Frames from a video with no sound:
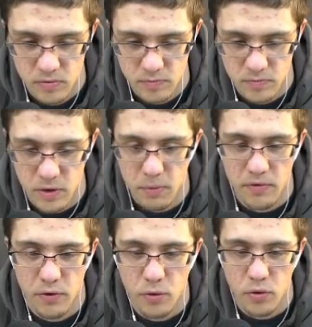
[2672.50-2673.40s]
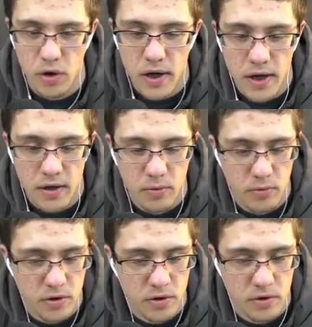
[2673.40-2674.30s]
I'll have to do a lot
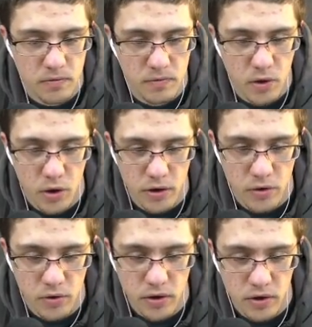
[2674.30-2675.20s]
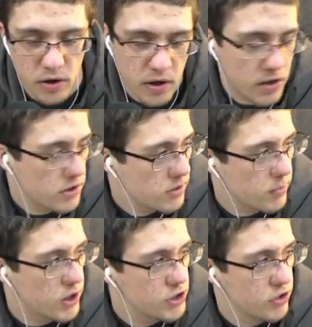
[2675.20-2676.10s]
with the audio later on to
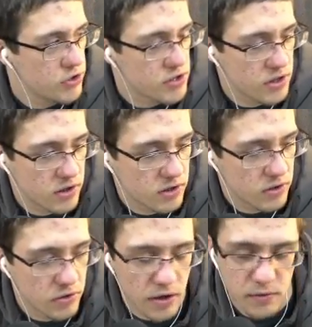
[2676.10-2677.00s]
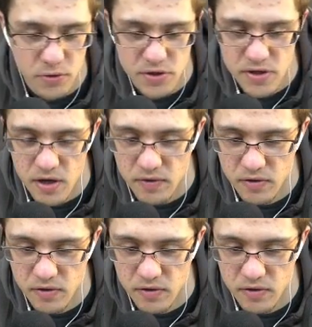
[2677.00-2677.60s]
make sure it's level and stuff.